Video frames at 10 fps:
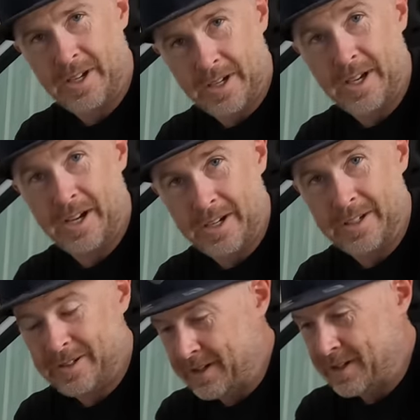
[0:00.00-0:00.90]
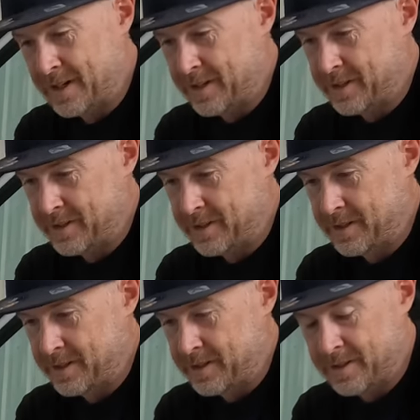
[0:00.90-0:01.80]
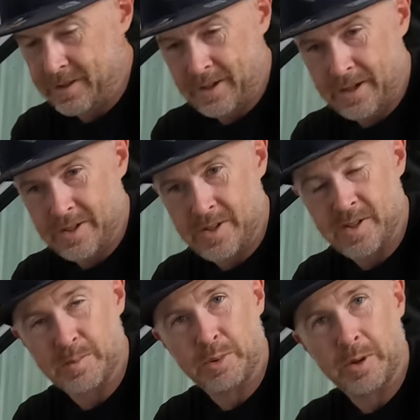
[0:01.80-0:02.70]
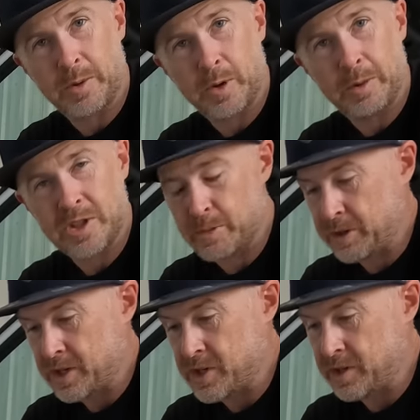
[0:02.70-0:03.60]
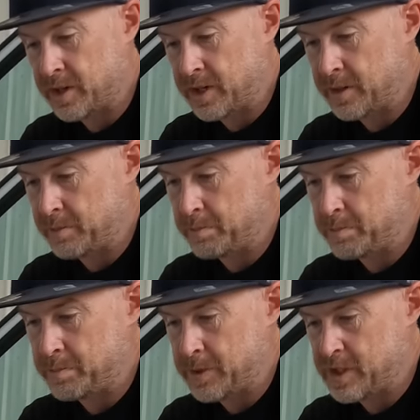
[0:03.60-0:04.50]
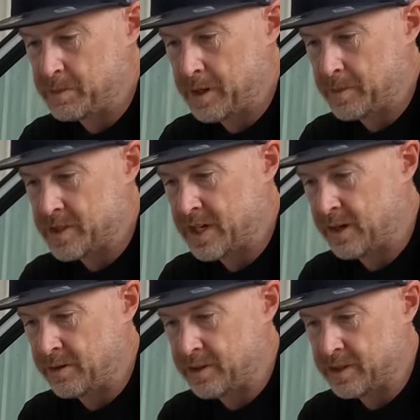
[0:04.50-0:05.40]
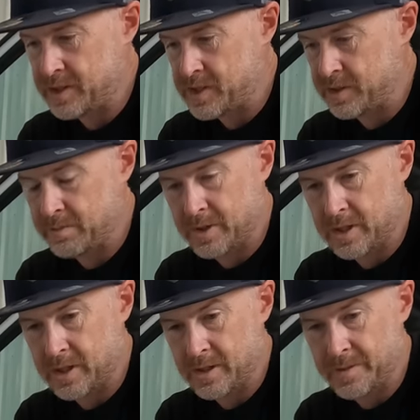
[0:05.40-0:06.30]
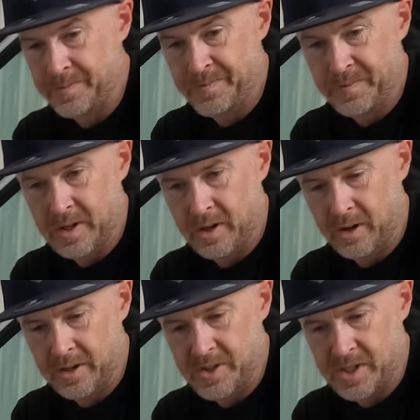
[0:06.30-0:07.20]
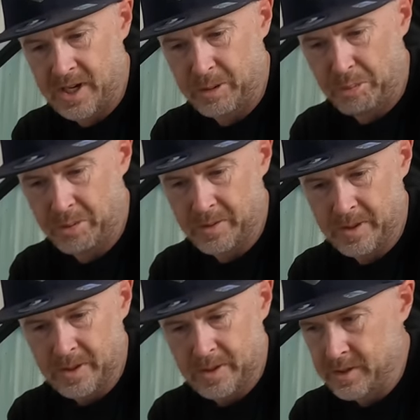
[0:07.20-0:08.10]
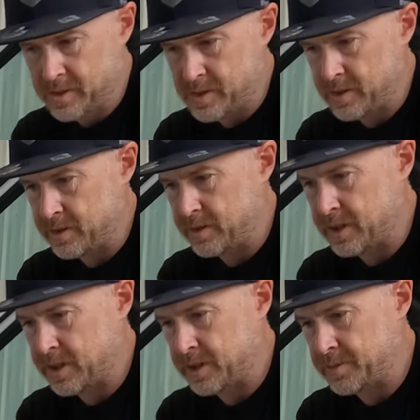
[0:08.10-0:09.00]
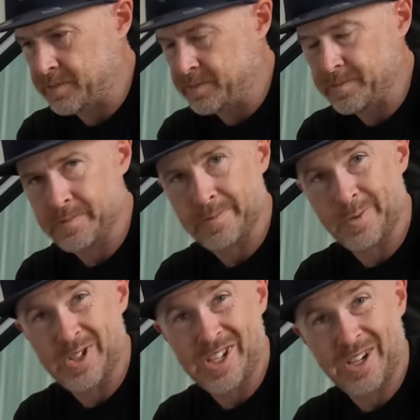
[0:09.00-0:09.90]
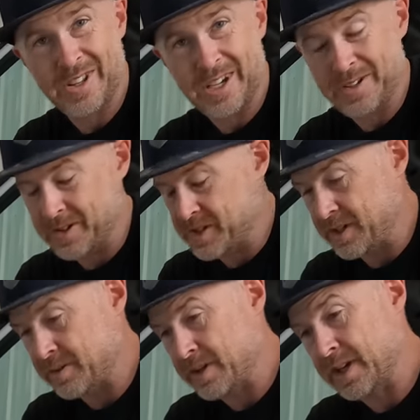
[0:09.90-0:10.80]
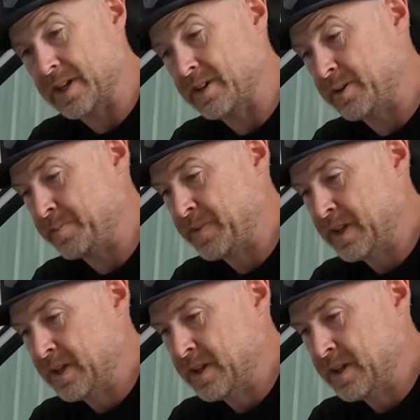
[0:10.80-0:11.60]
I got it. I got it good, and I just put a whole bunch of pressure on it. A piece of paper towel and some uh, harness tape. So uh, we'll see how that looks later when I get home.